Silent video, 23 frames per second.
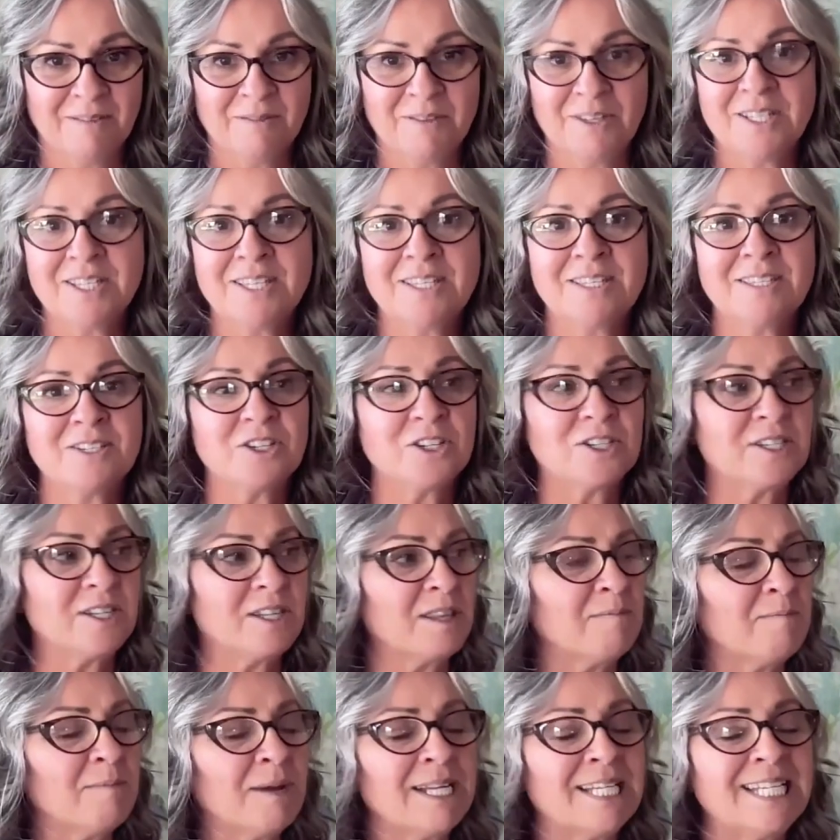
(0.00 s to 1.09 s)
This is just
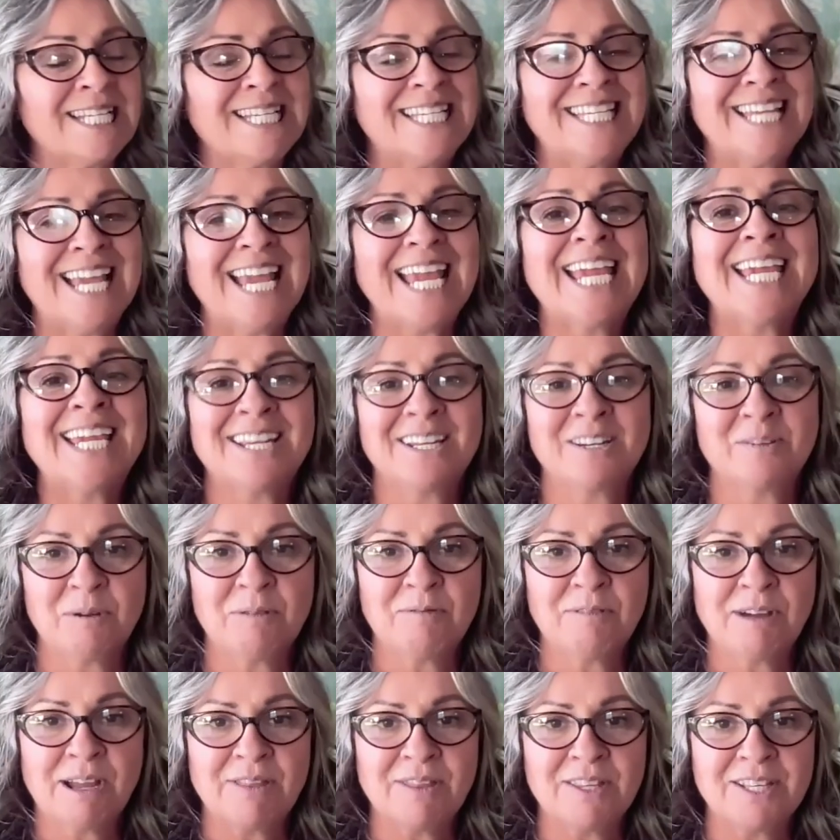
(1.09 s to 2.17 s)
in the mundane.
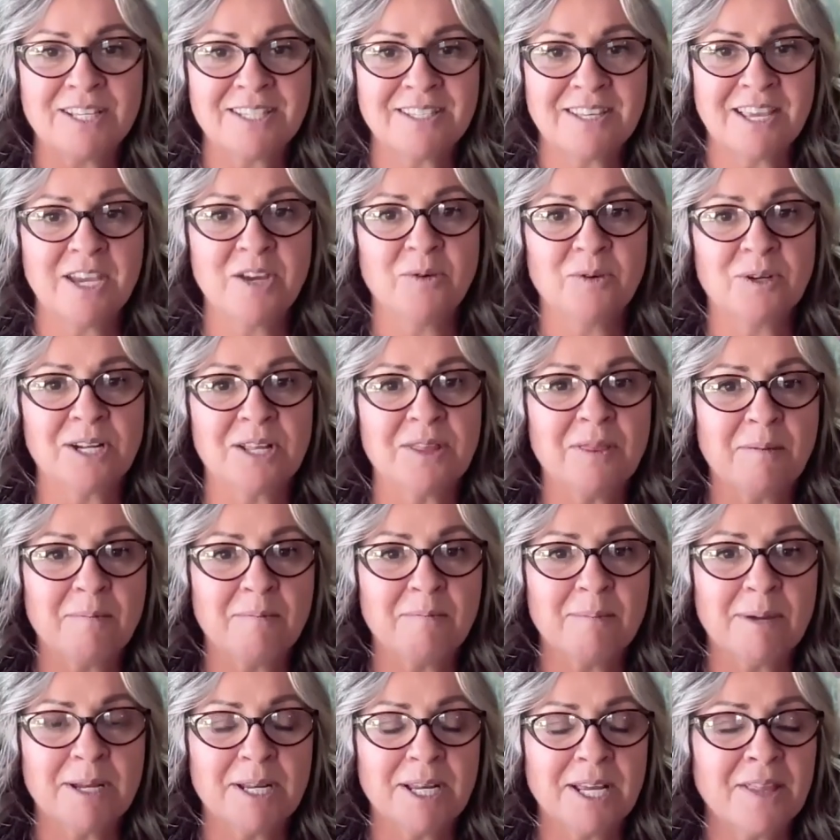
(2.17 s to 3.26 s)
We find the sacred in
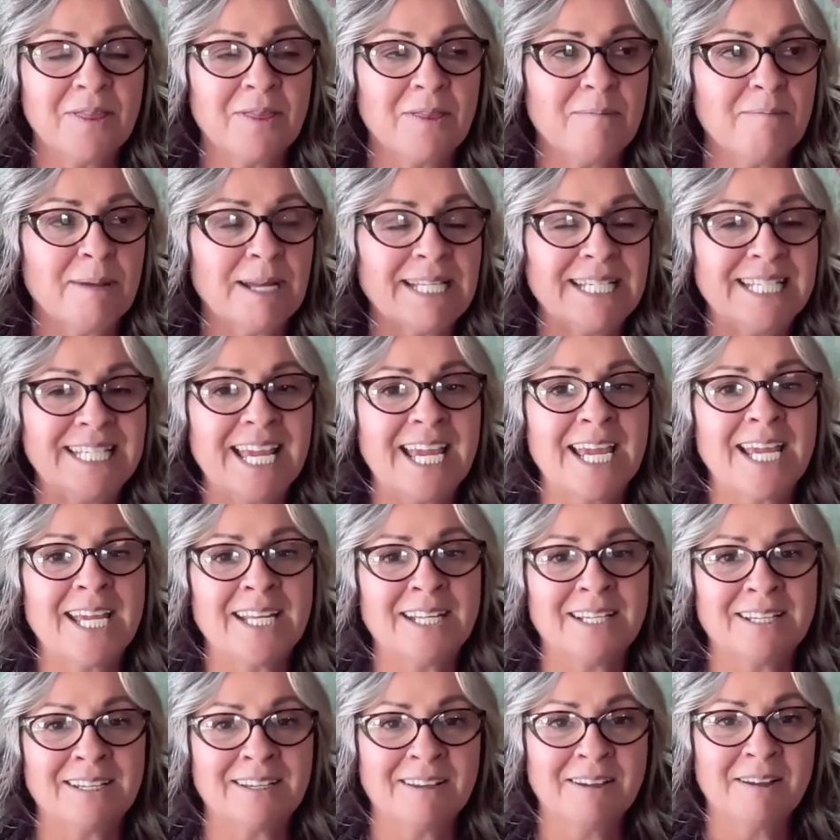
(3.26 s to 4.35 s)
the
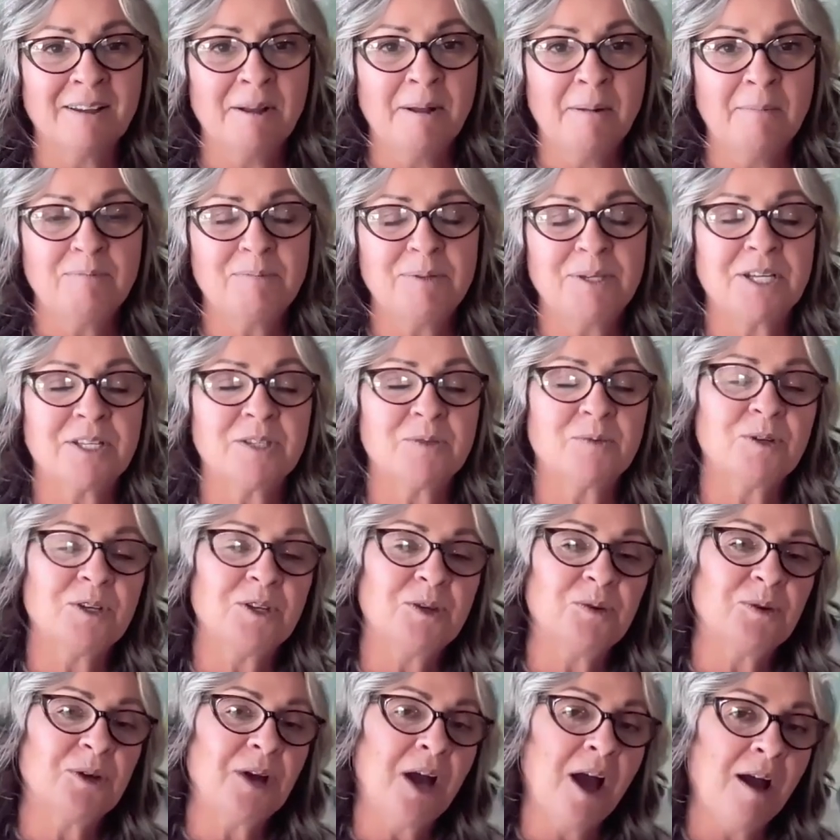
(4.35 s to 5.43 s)
mundane, because when
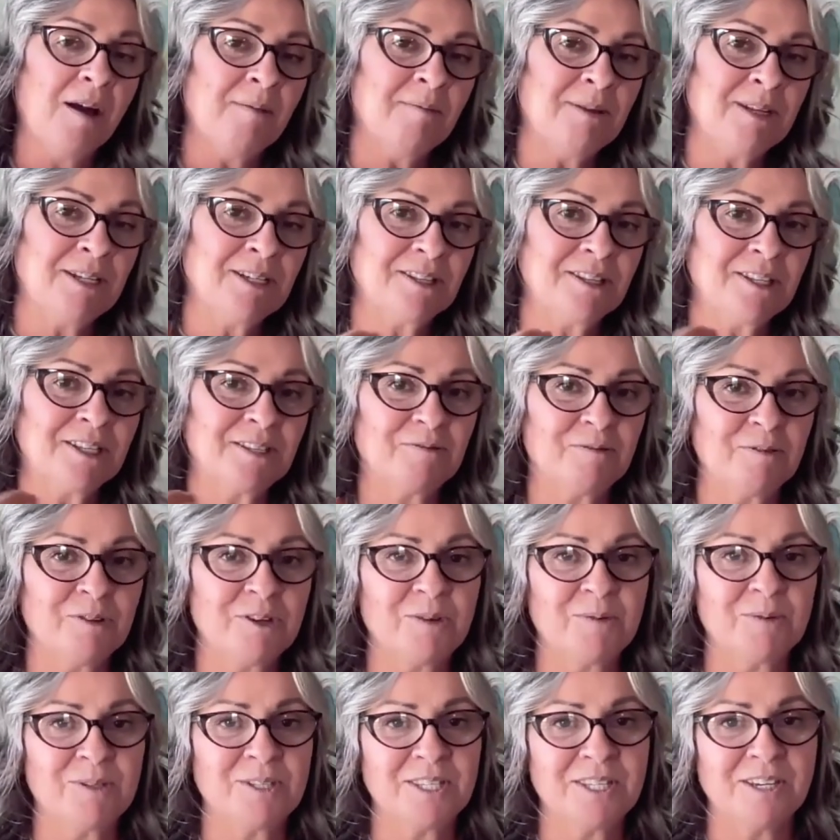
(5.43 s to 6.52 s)
you come into this
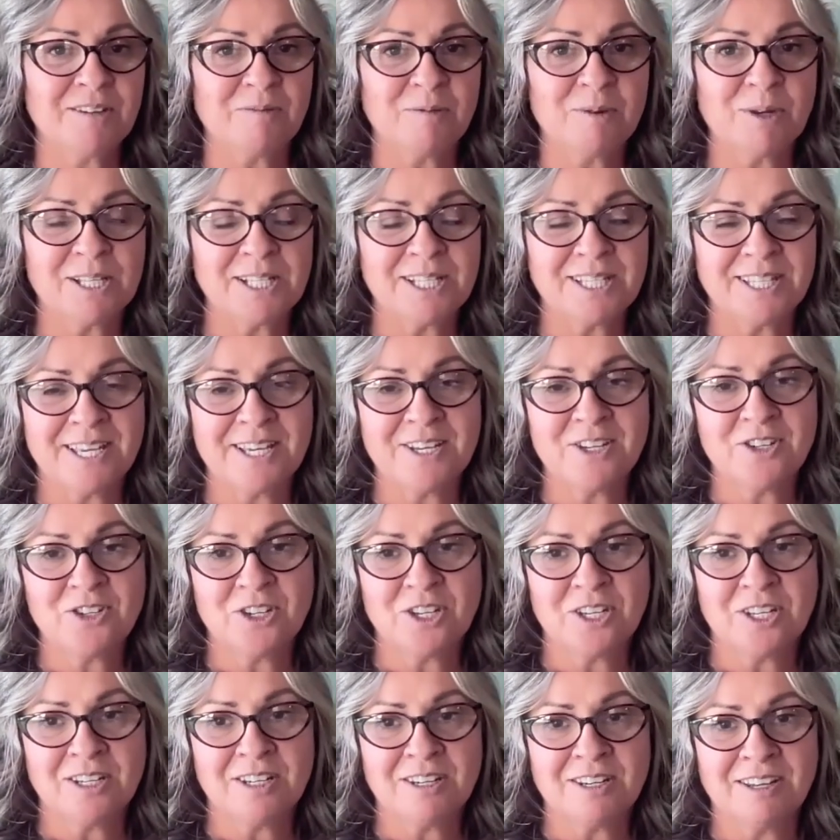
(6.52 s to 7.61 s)
frequency of
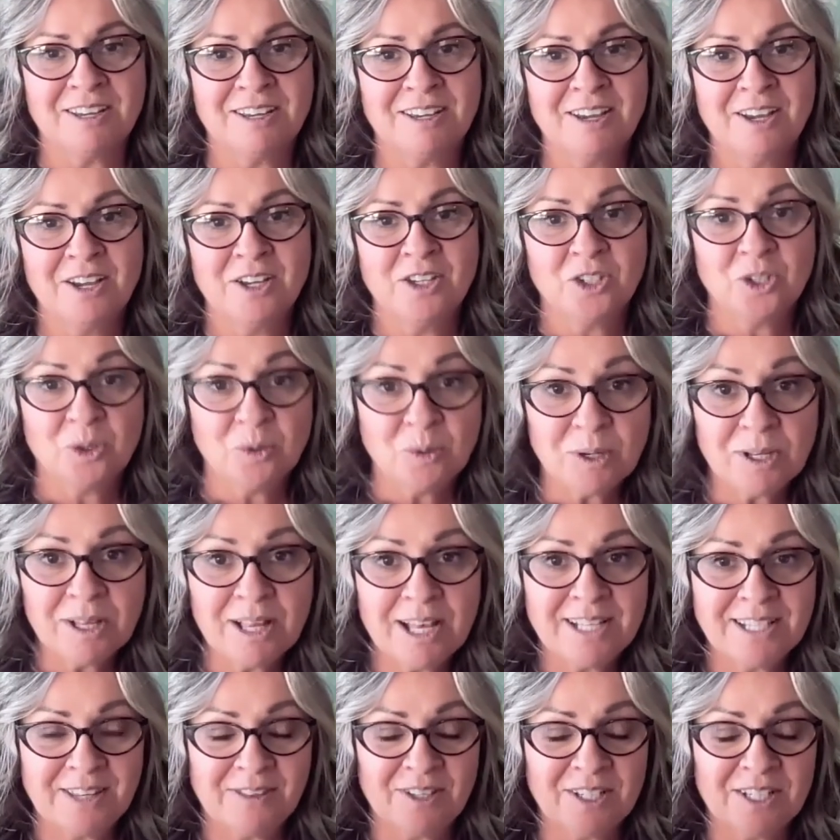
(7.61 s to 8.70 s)
realization, you
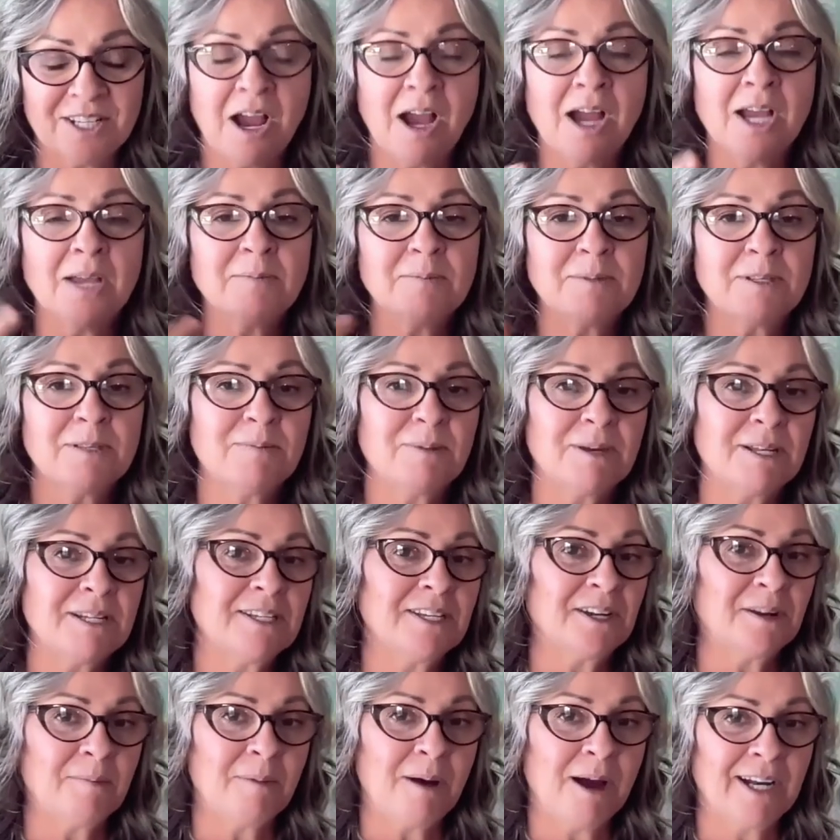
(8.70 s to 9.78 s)
realize that the time spent
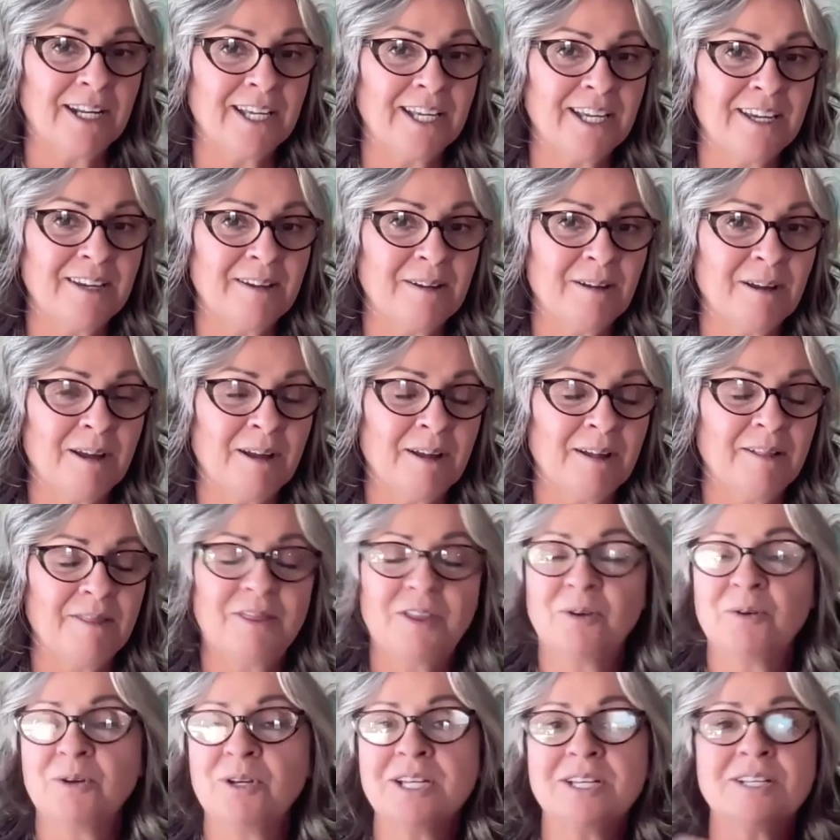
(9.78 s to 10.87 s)
in a body,
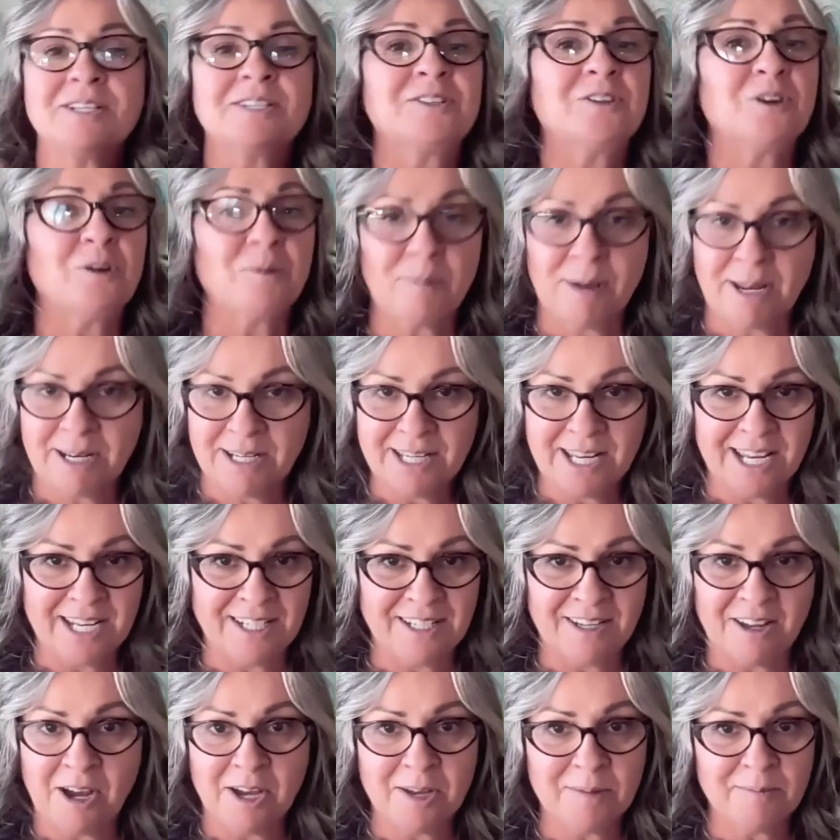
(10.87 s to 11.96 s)
there is no
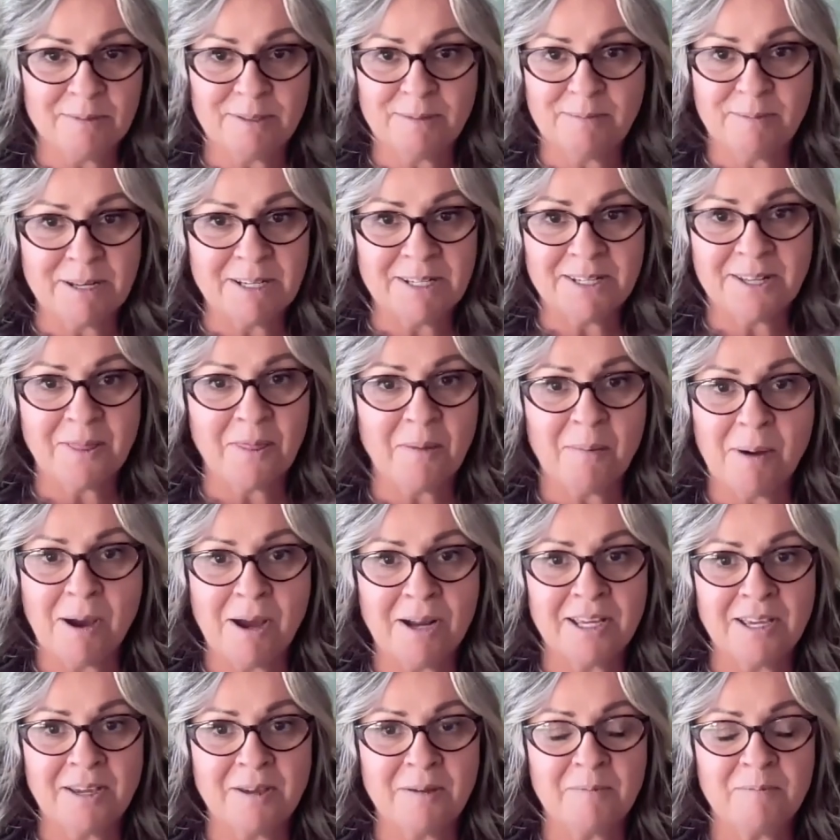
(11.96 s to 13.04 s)
mundane time spent in the
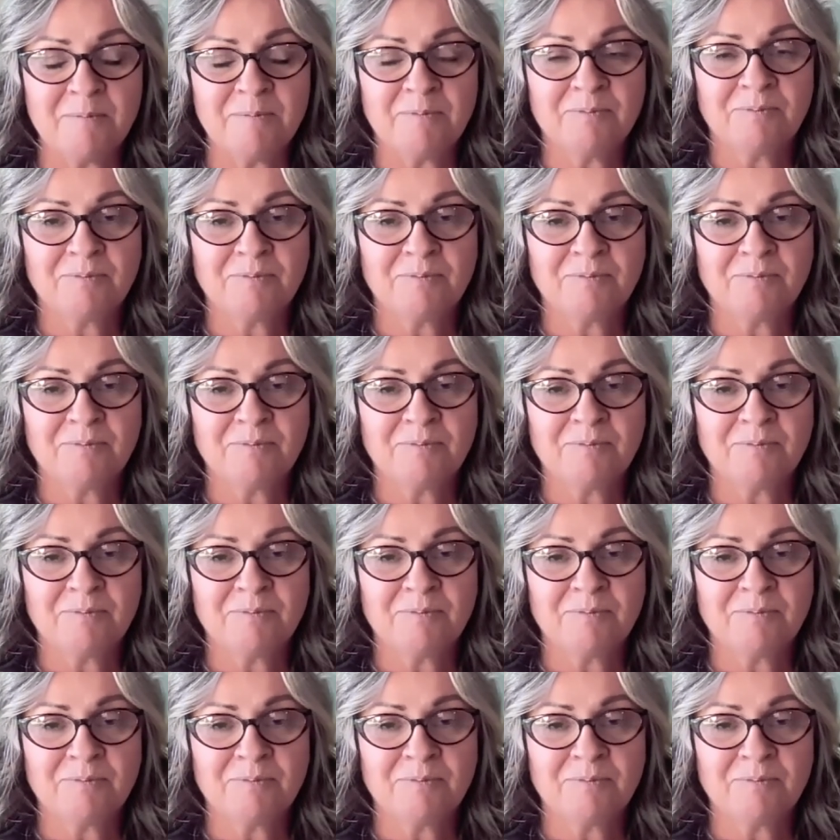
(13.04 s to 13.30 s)
body.